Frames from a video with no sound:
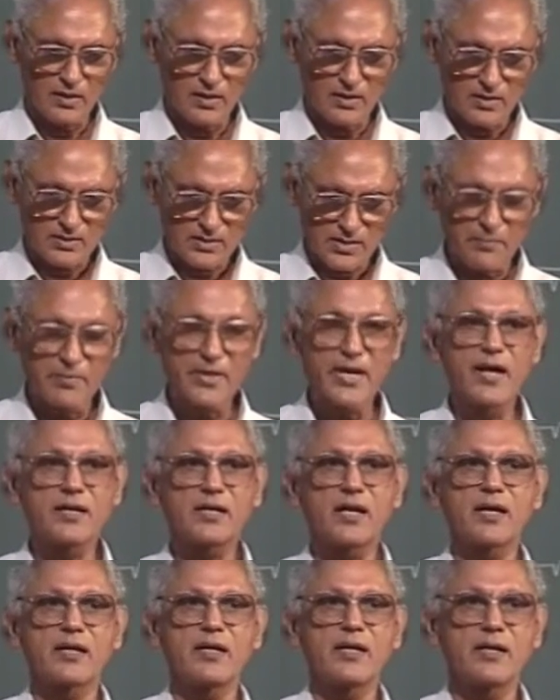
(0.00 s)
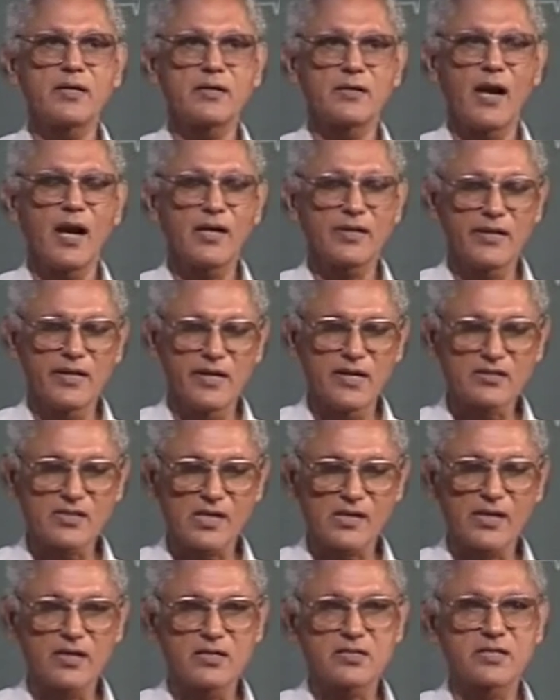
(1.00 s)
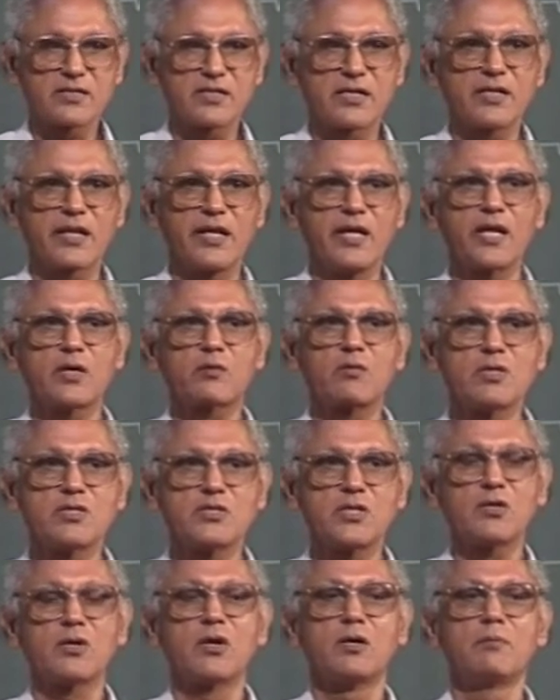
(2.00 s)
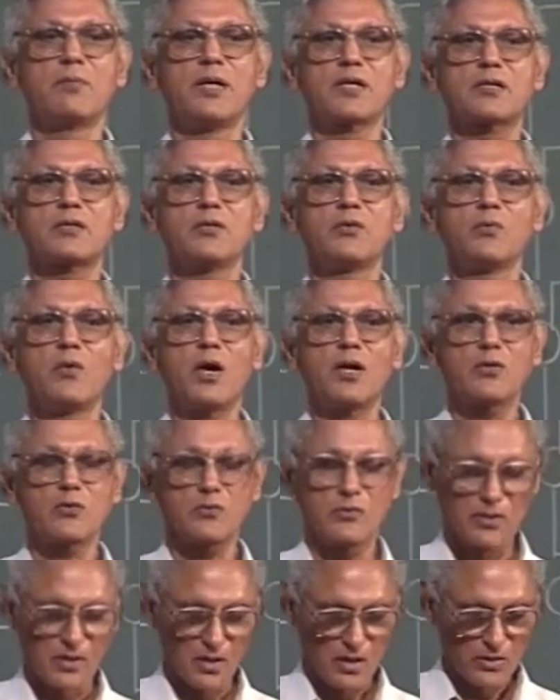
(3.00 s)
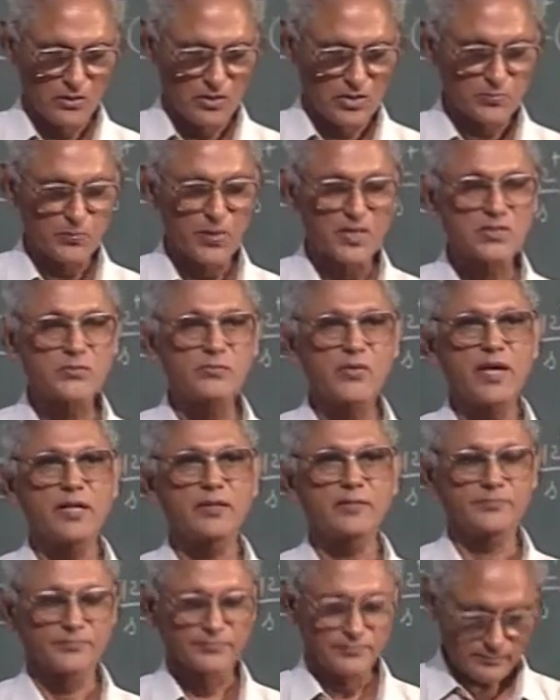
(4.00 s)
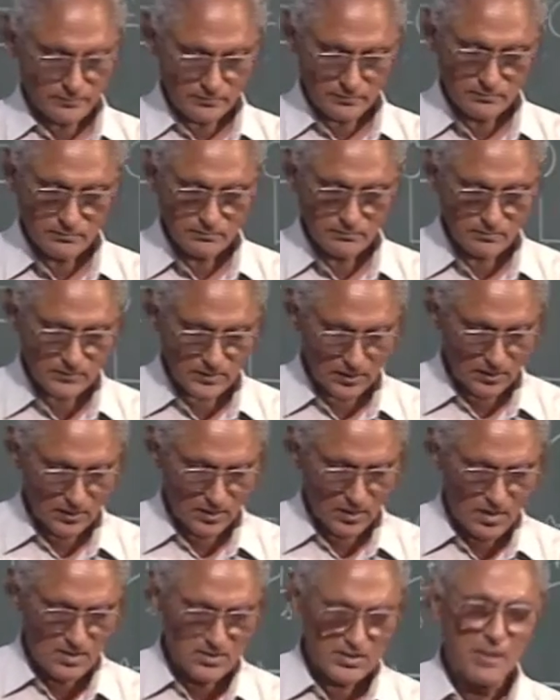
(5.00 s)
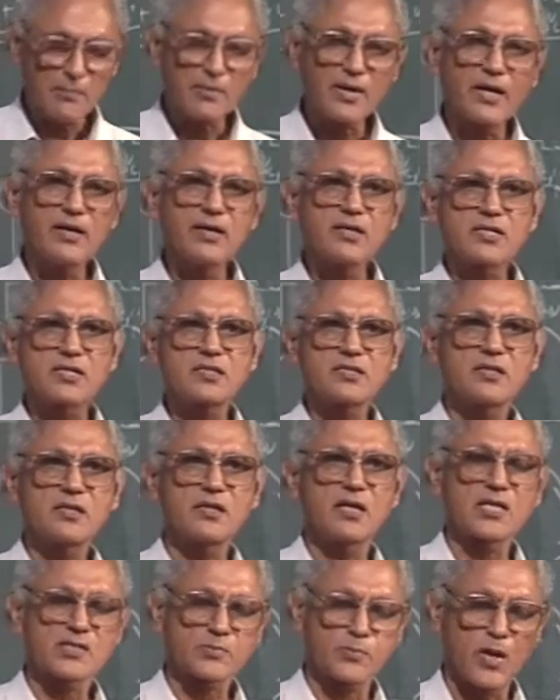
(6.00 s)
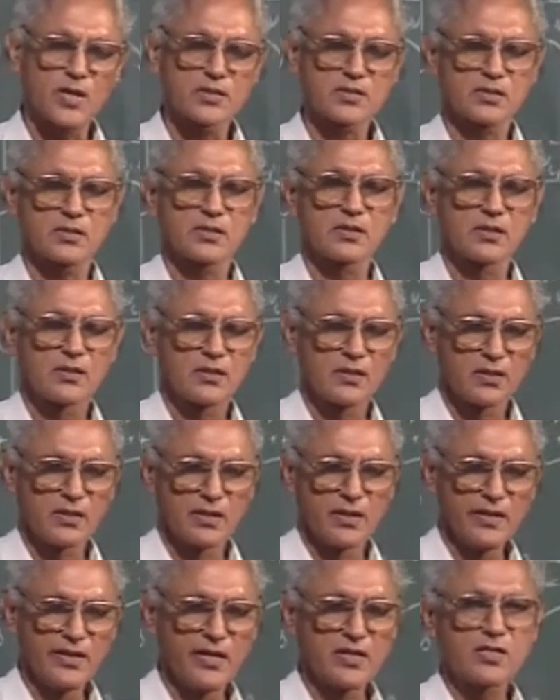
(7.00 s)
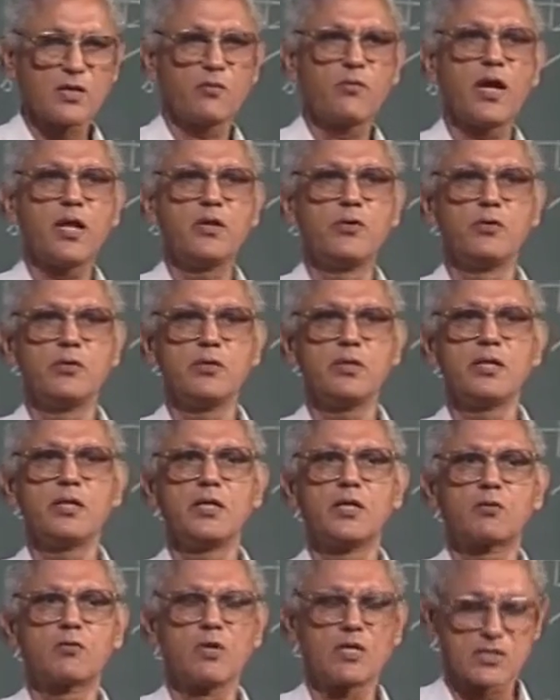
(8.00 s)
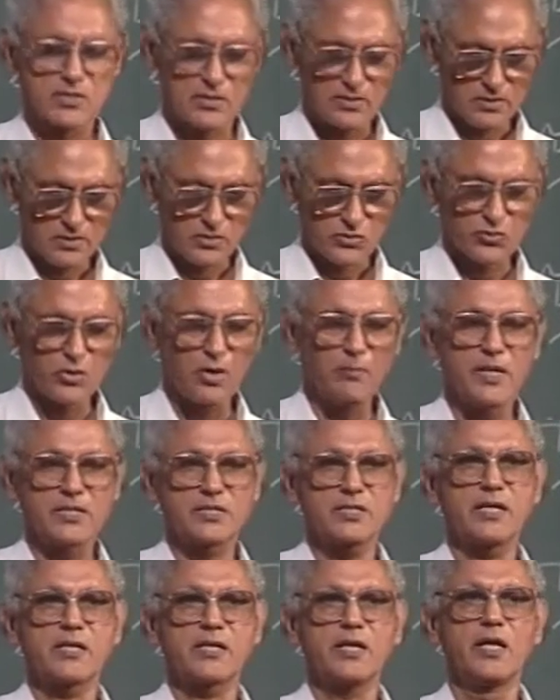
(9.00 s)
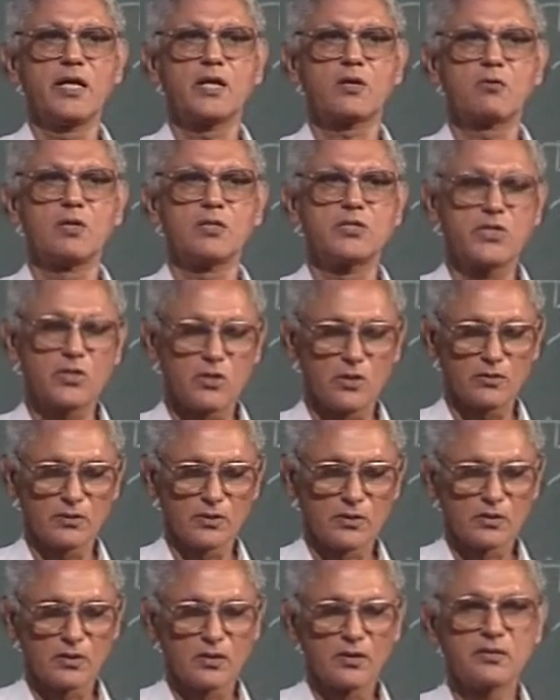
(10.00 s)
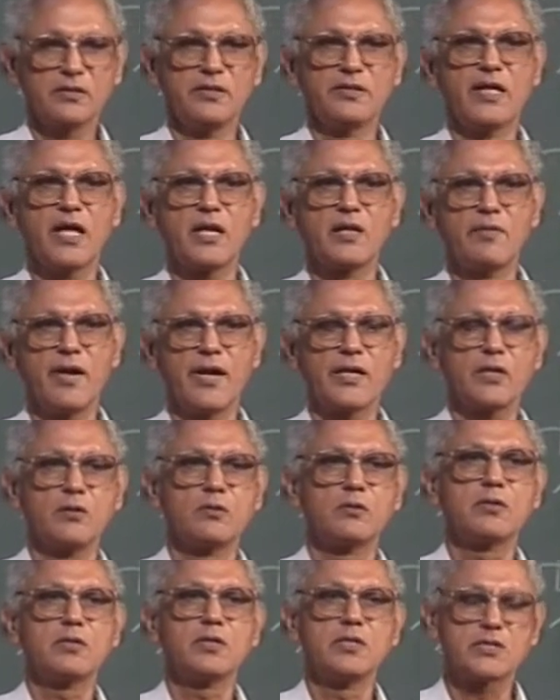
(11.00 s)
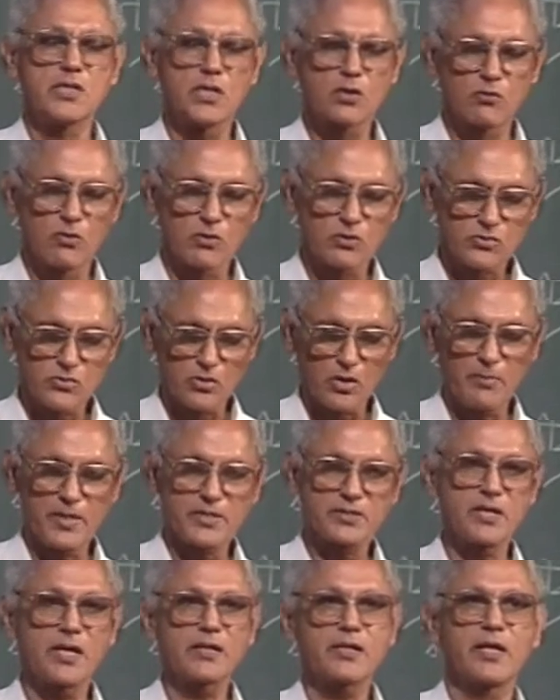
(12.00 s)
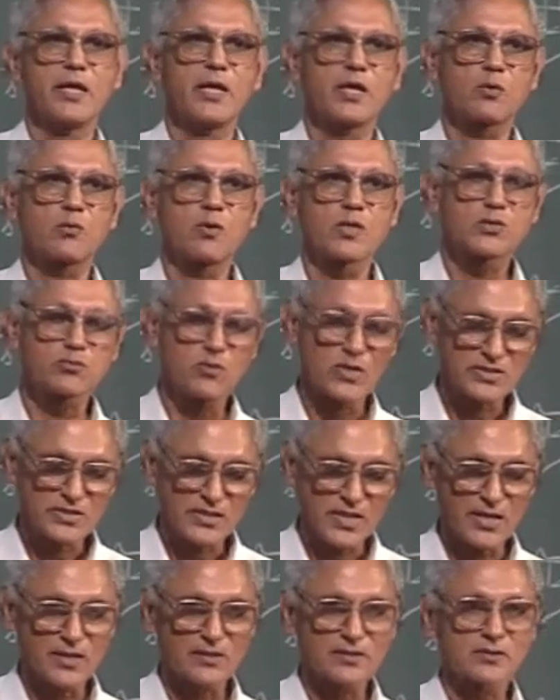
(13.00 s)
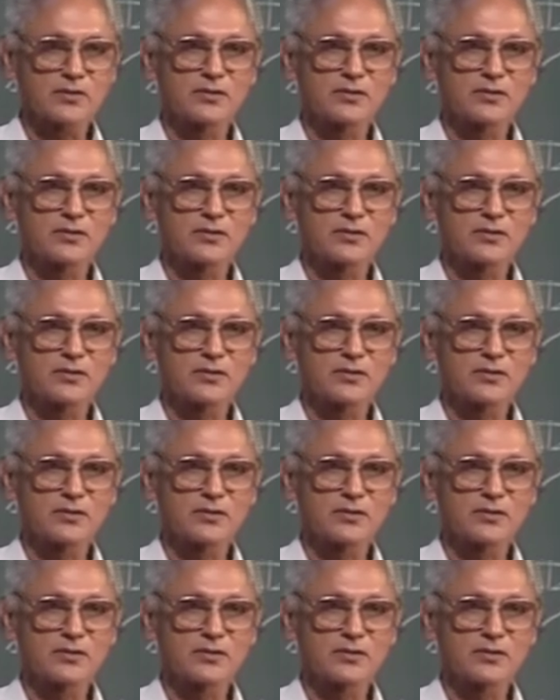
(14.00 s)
some data, not the initial conditions at t equals 0, but you specify some conditions and the response initial value equals so much at t equals 0, the derivative is equal to so much at t equals 1 second,